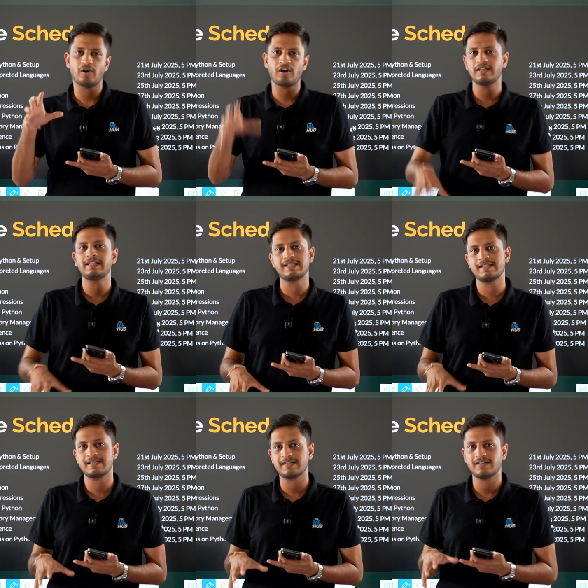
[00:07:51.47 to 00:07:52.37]
on
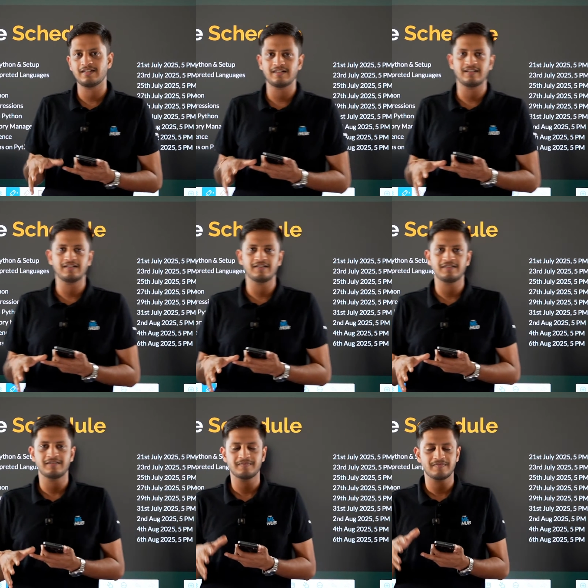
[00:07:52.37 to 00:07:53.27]
this
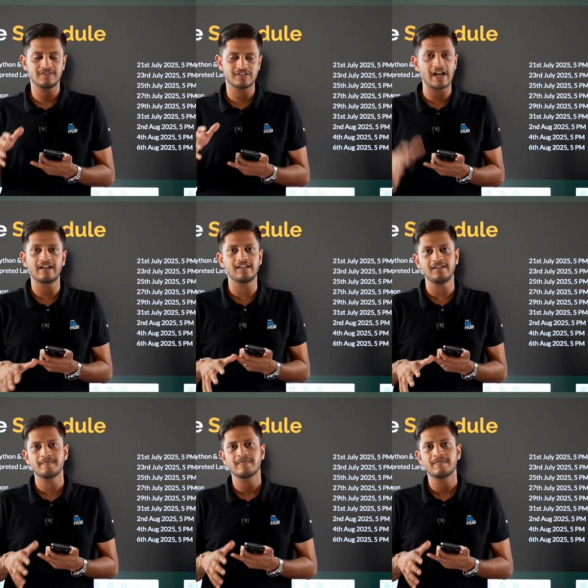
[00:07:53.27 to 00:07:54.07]
channel.